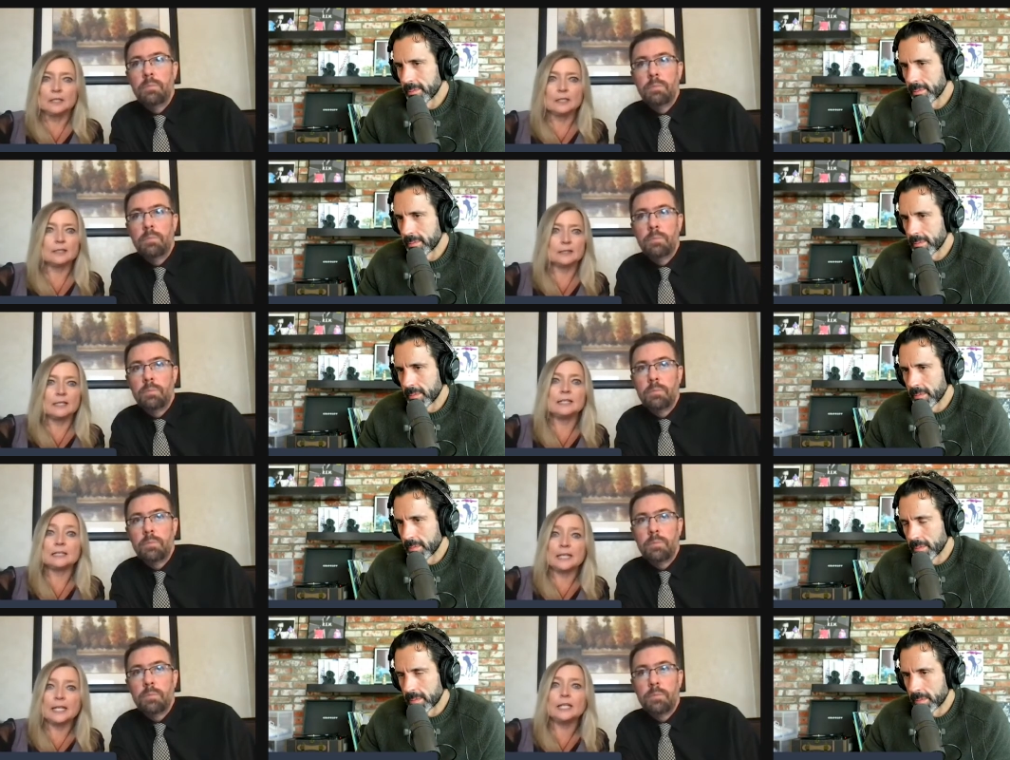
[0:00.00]
Speaker 1: uh,
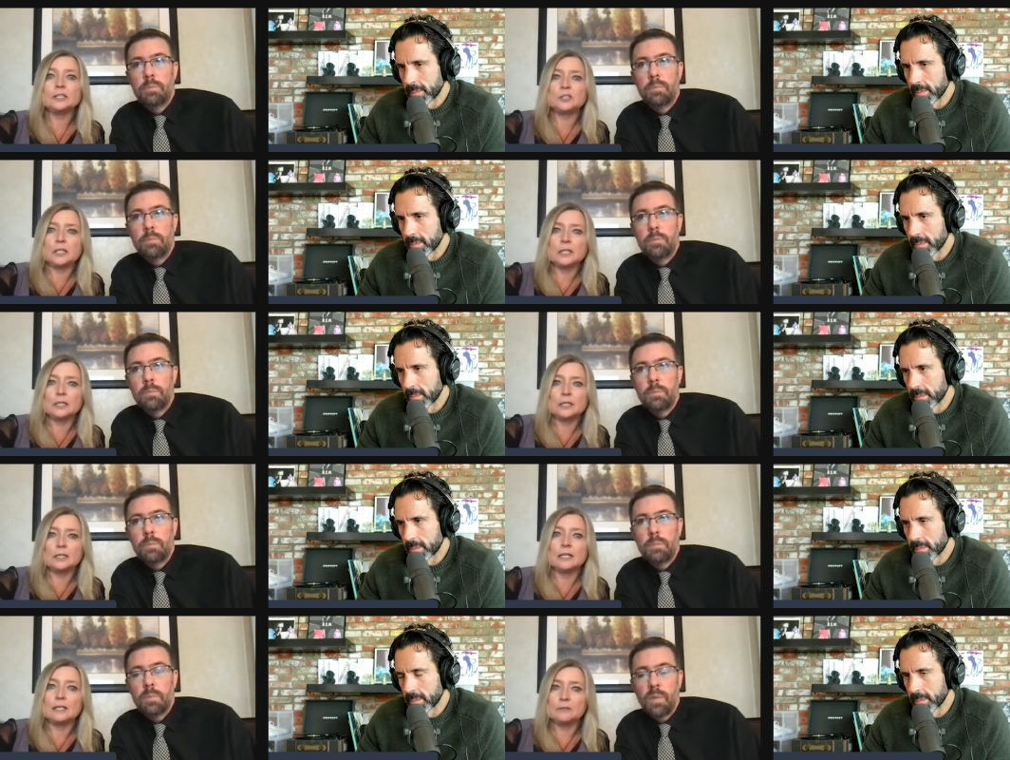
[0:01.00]
engage in an
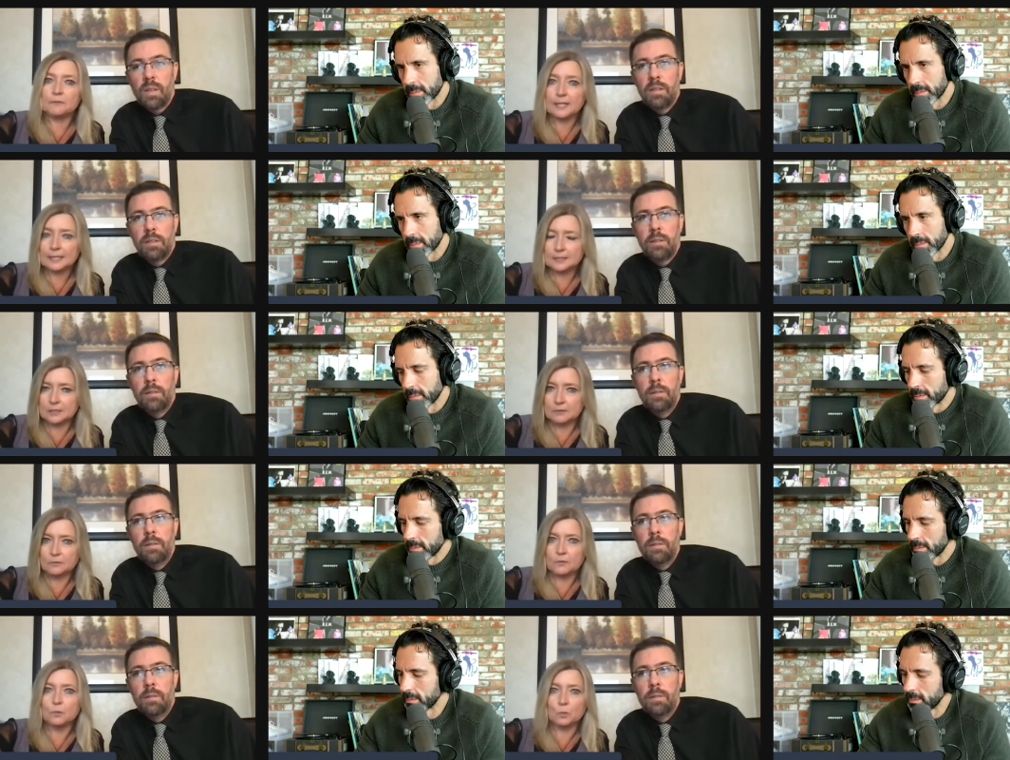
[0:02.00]
effective
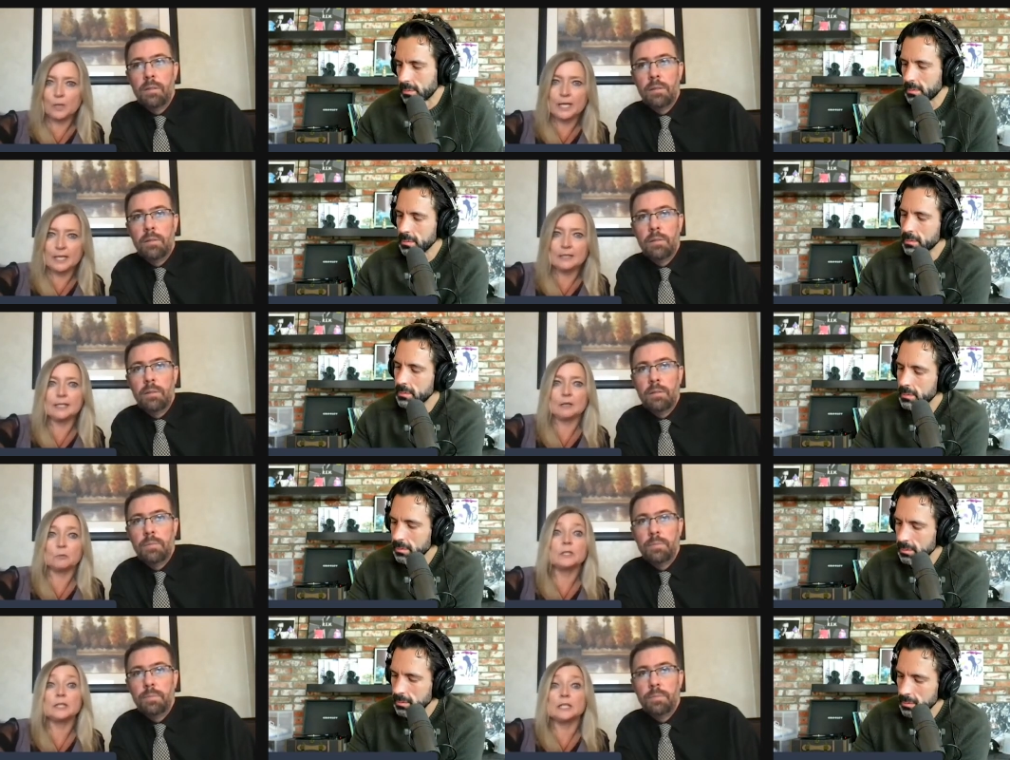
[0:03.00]
way that
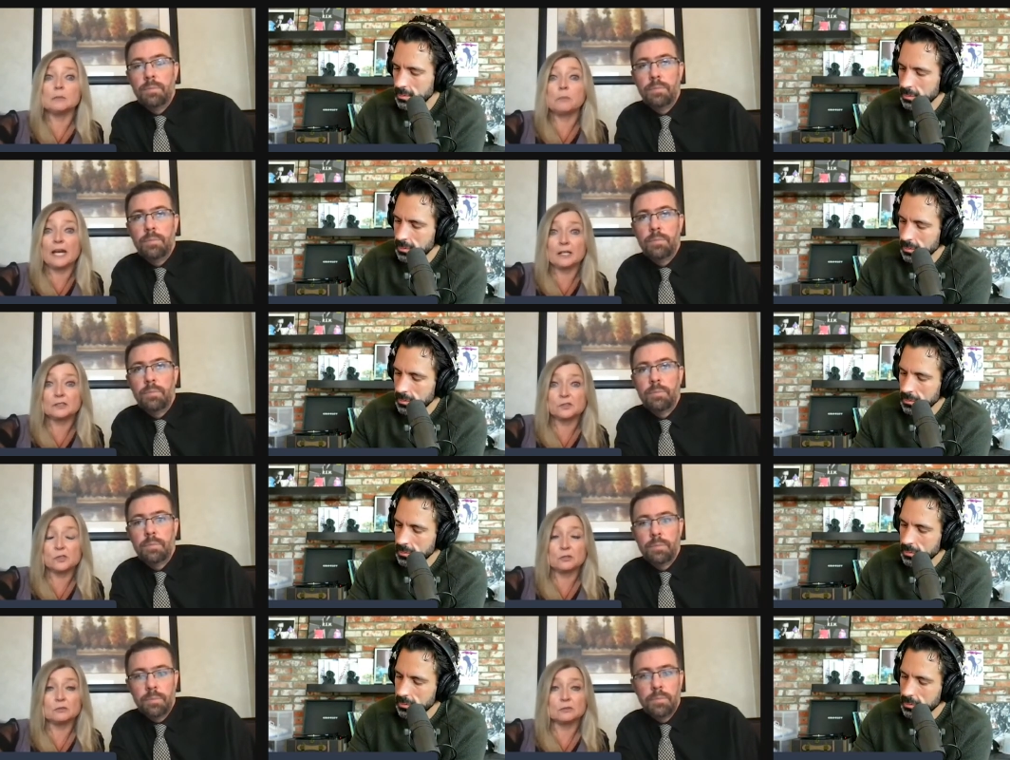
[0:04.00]
really impacts
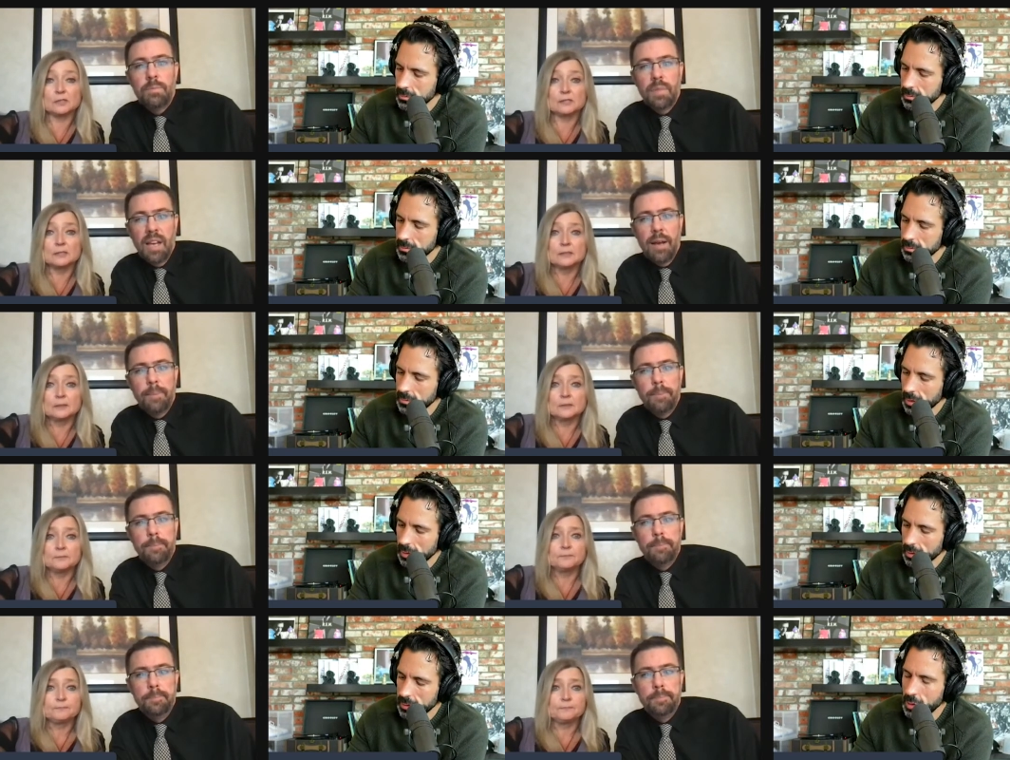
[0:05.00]
students. Yeah.
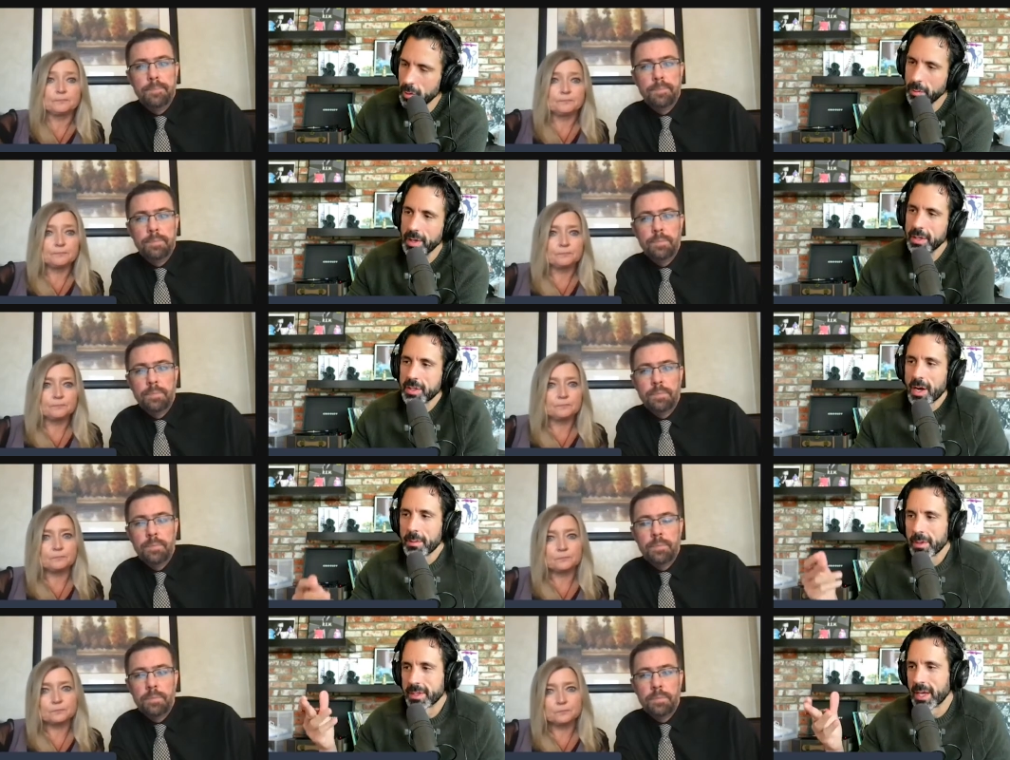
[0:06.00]
Speaker 2: So when you're talking
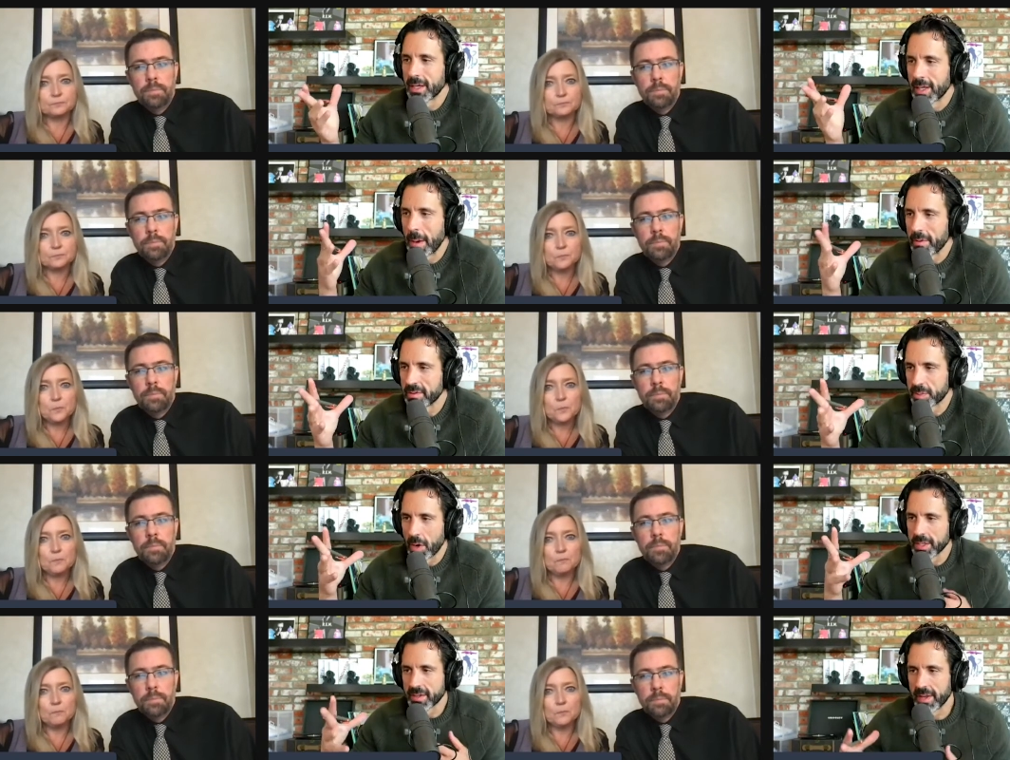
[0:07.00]
about the collaborative
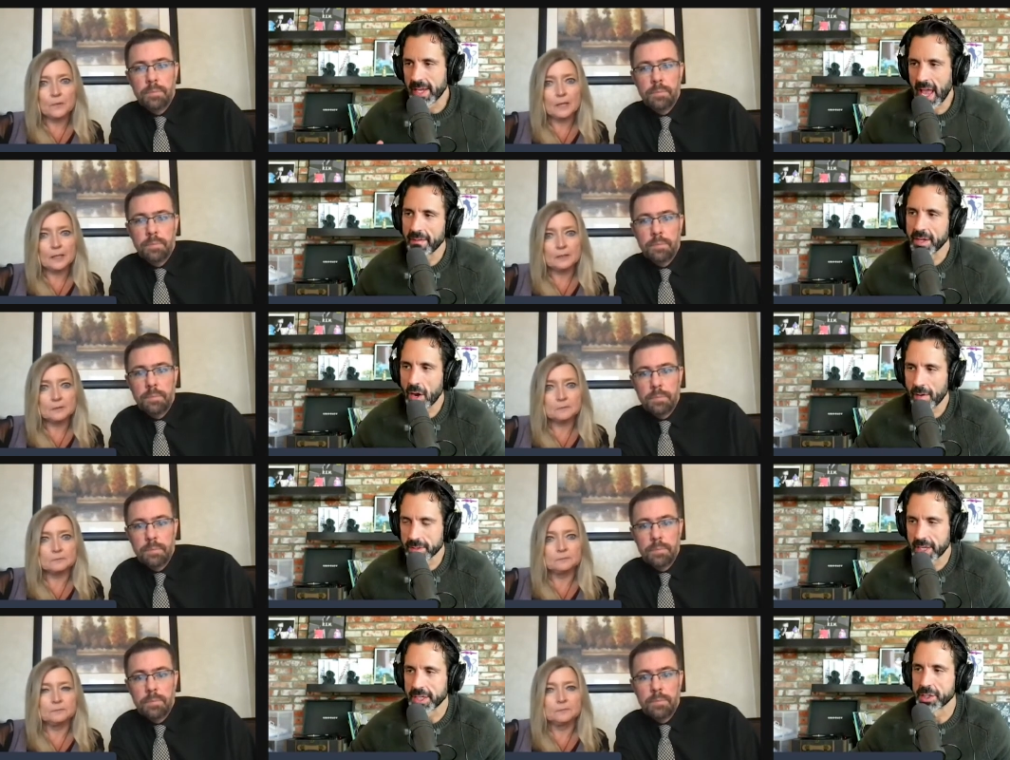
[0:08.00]
response of like having
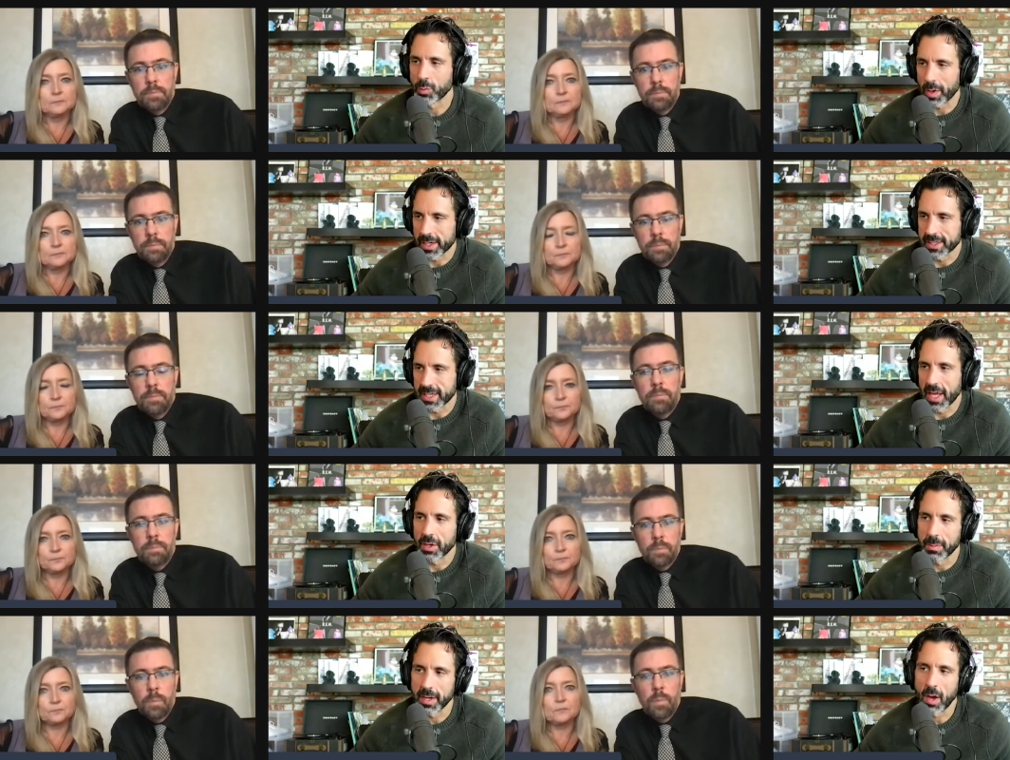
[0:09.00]
conversations, working together,
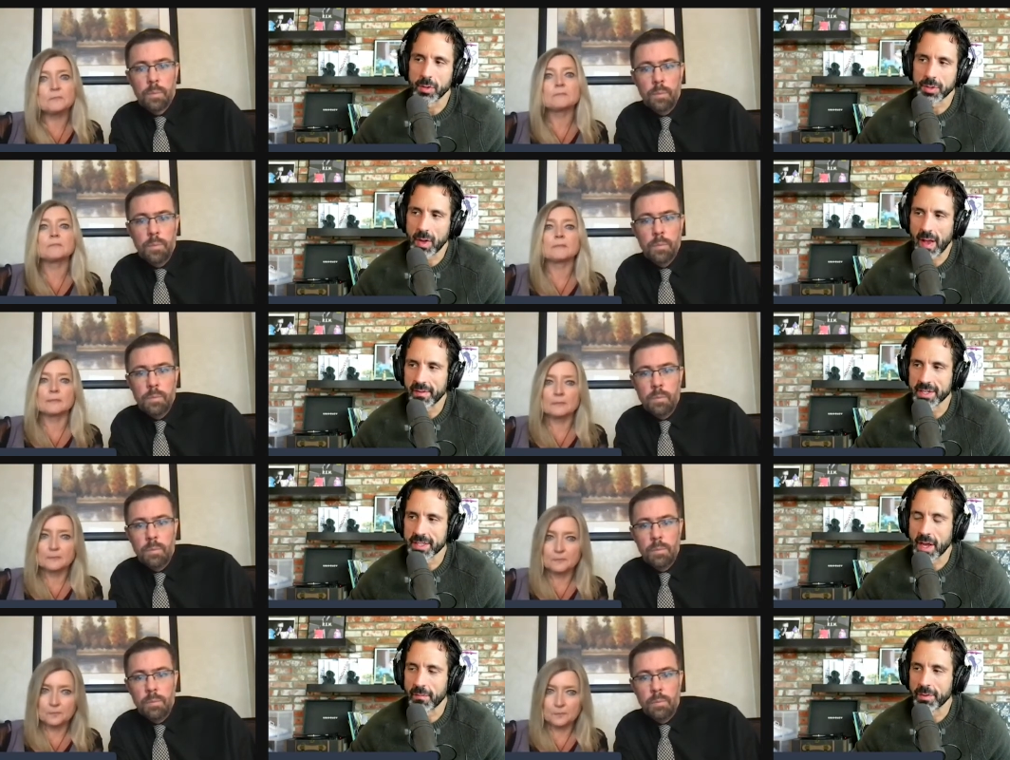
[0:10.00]
but also having
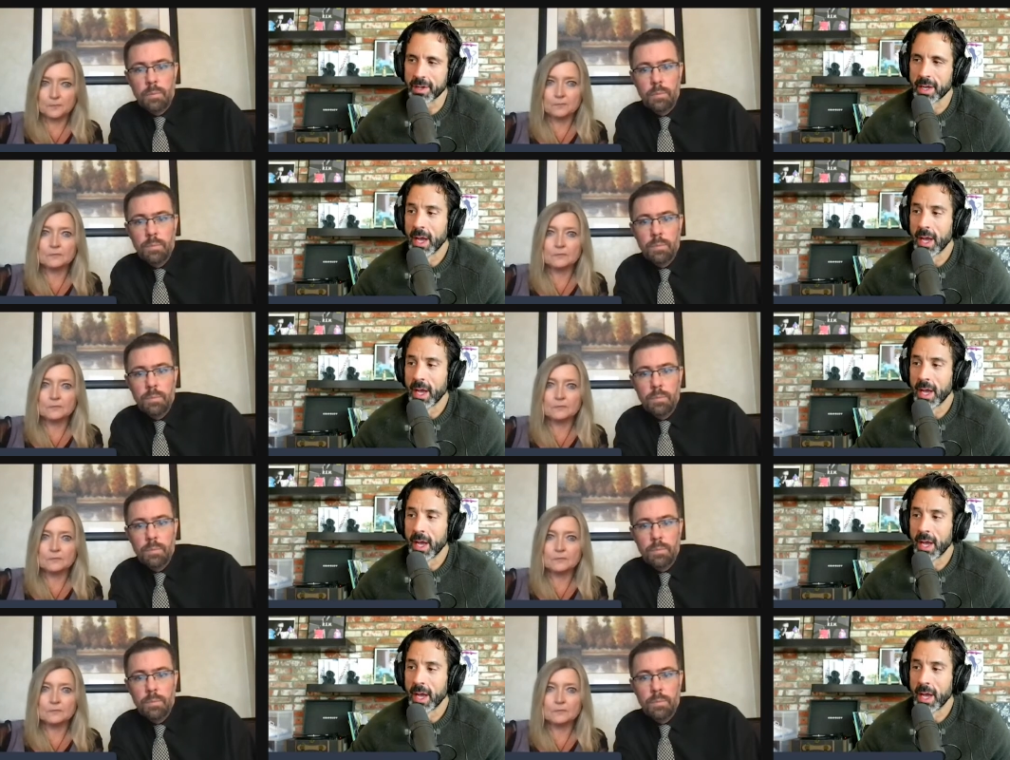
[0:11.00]
discomfort,